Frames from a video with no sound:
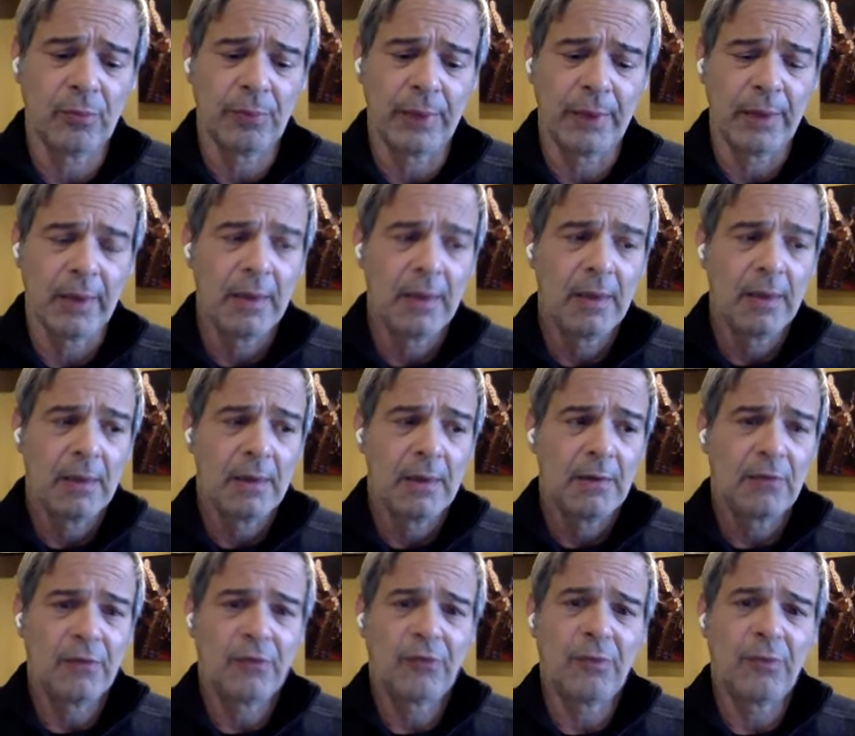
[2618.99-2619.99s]
But
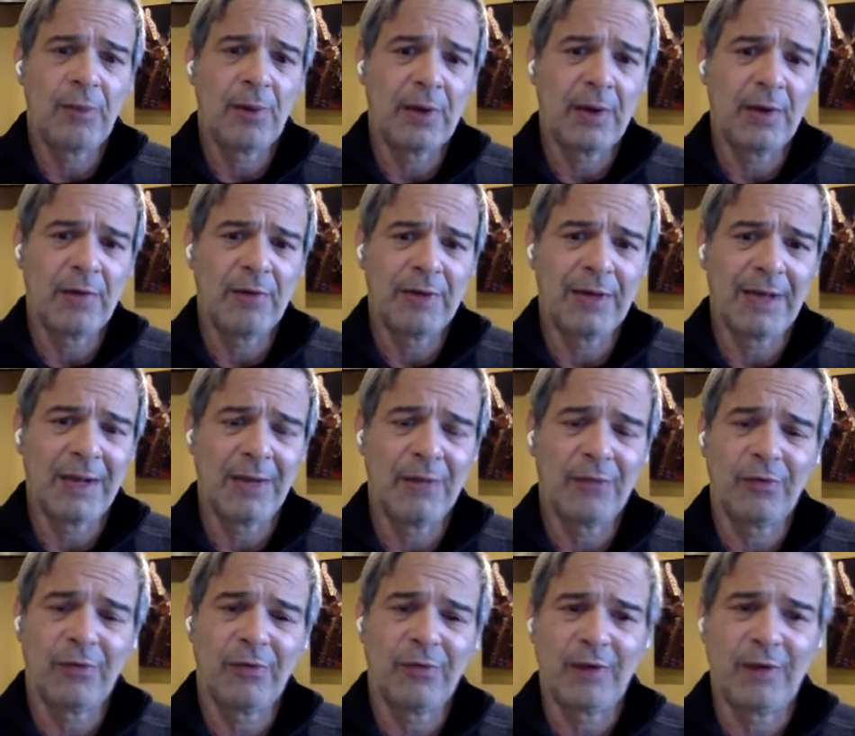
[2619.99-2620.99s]
just about every
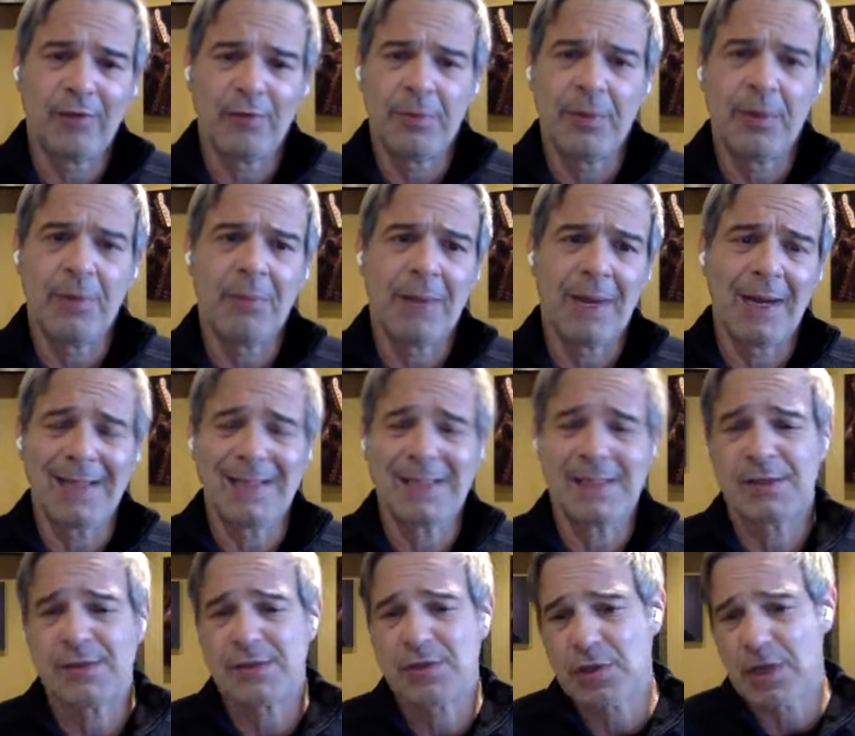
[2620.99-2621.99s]
ounce that's ever been mined
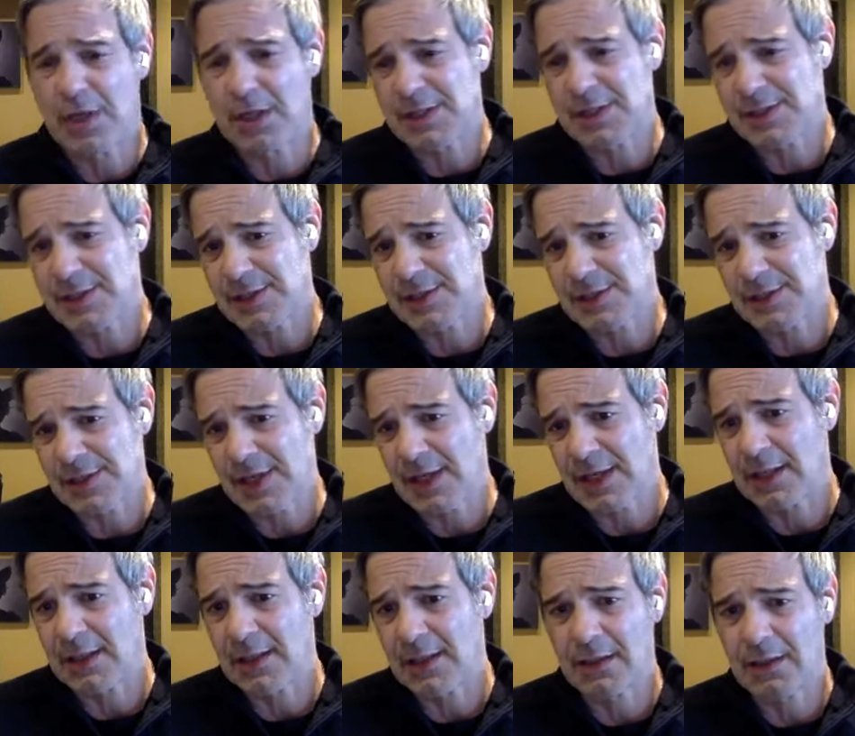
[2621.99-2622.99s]
since Genesis is
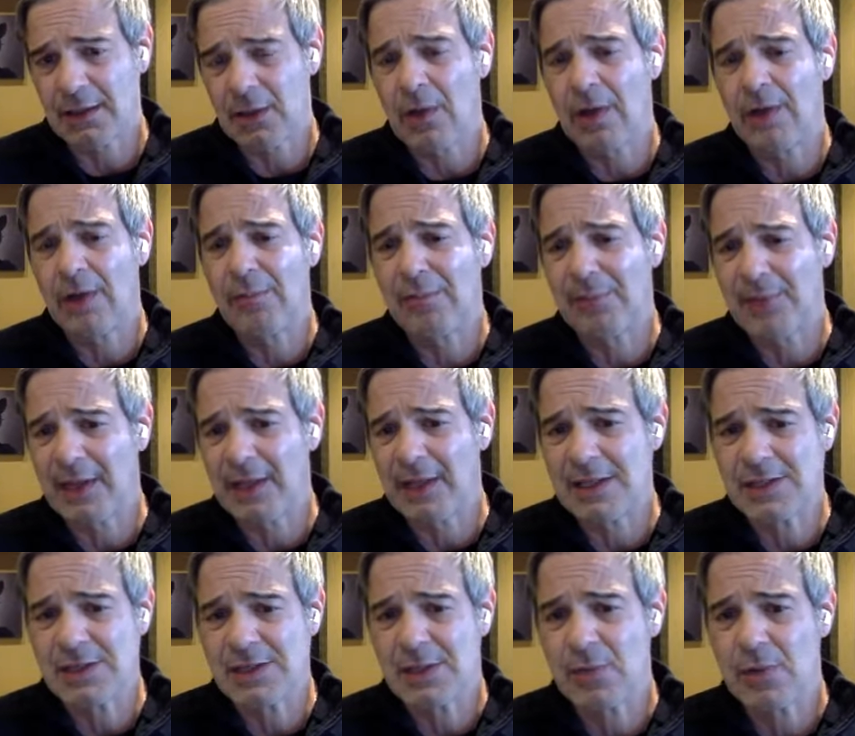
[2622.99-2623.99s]
on, you know, on the
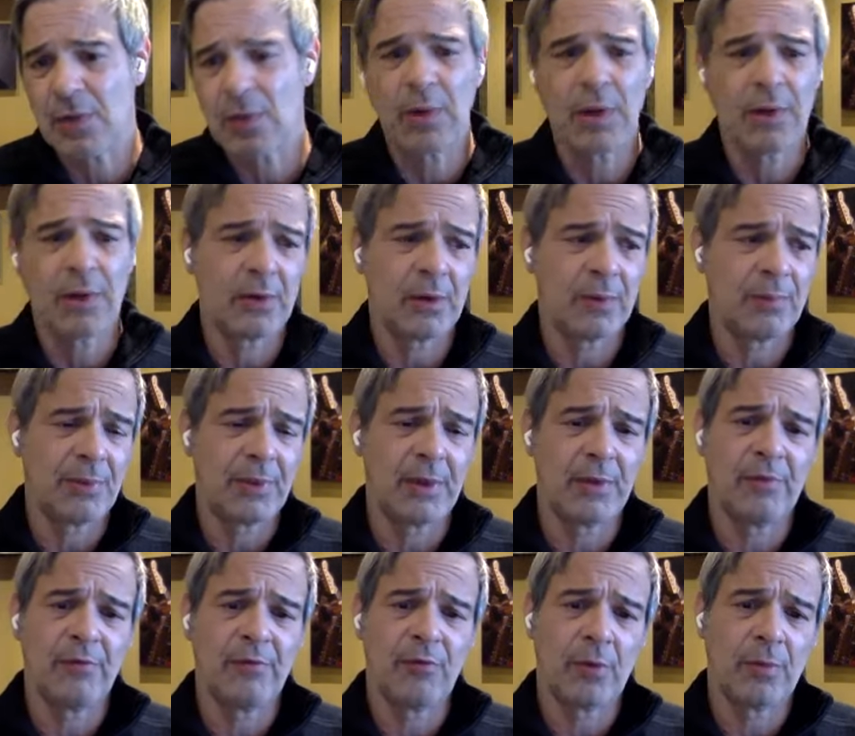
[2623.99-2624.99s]
planet somewhere, whether it be
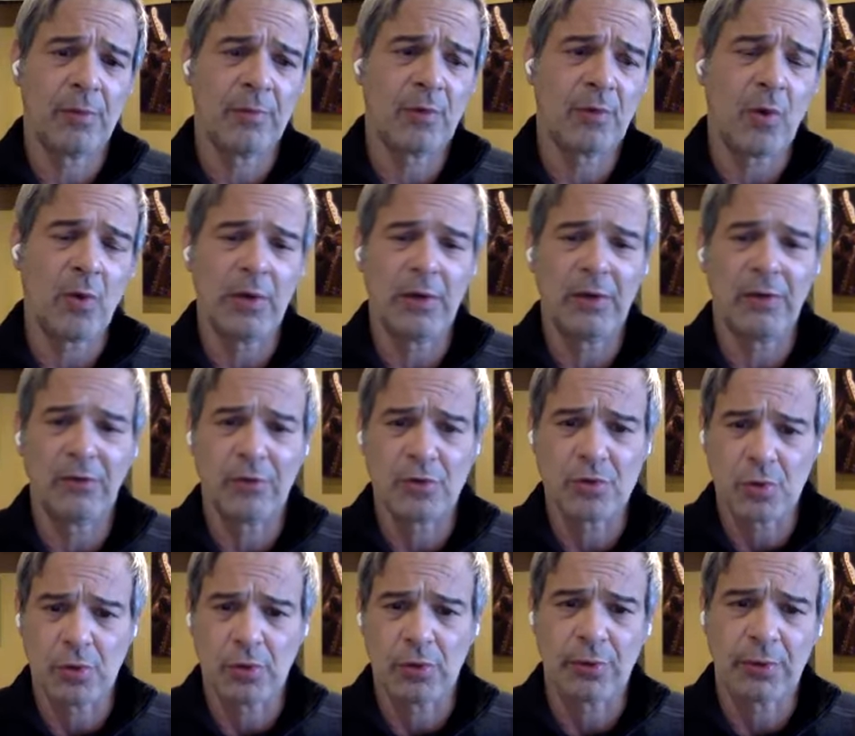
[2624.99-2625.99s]
in the form of coins or
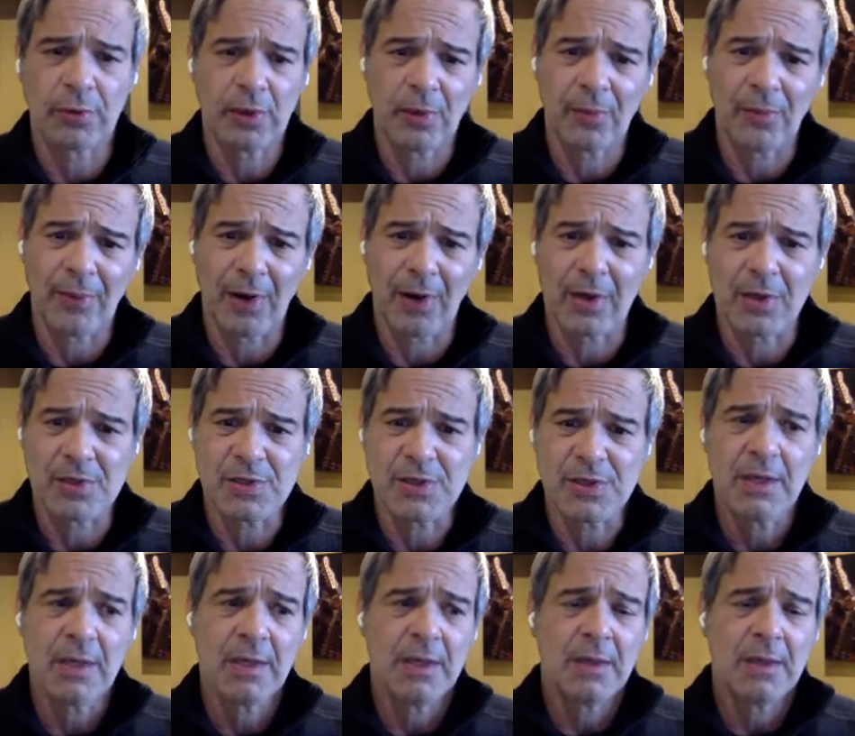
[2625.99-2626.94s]
jewelry or bars.